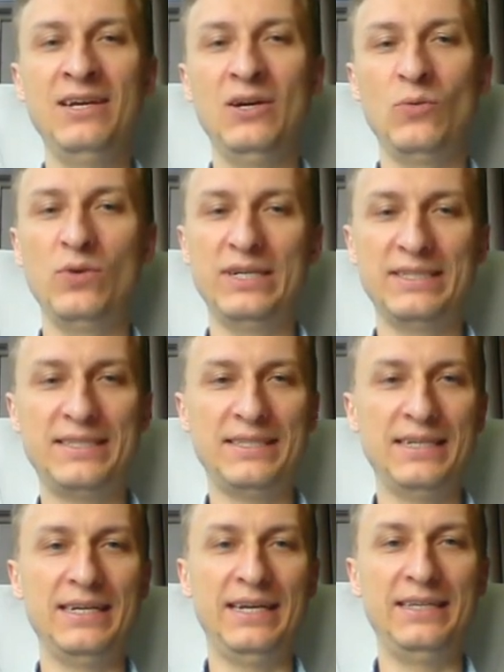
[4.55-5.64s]
with
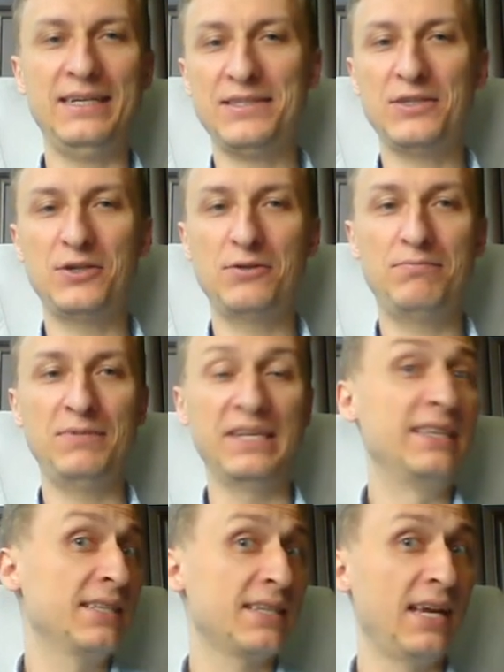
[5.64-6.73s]
another, in
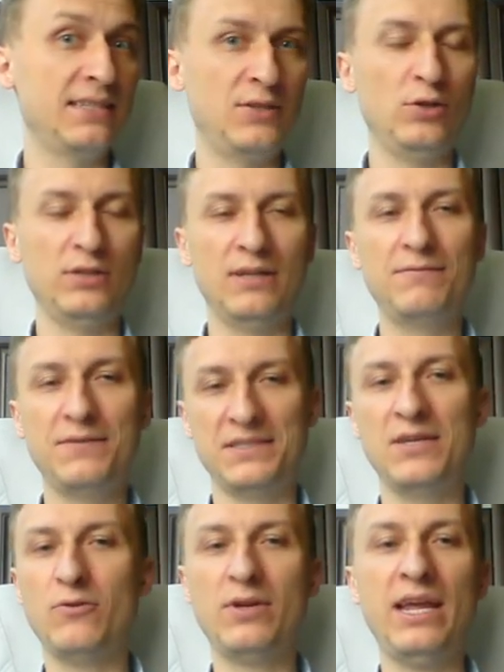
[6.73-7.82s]
this case not
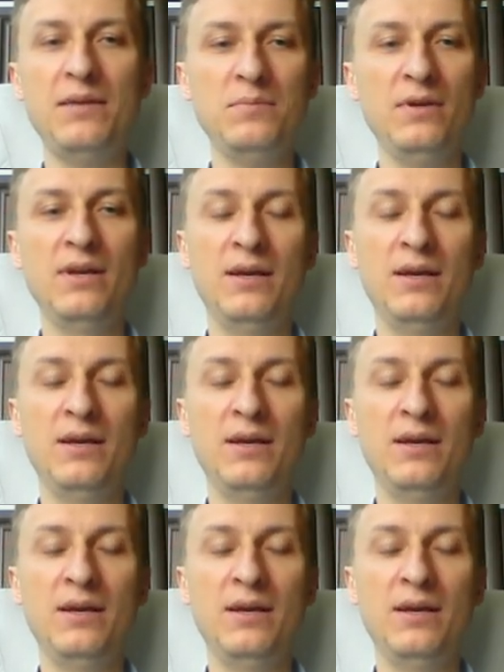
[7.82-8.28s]
Alphazero game,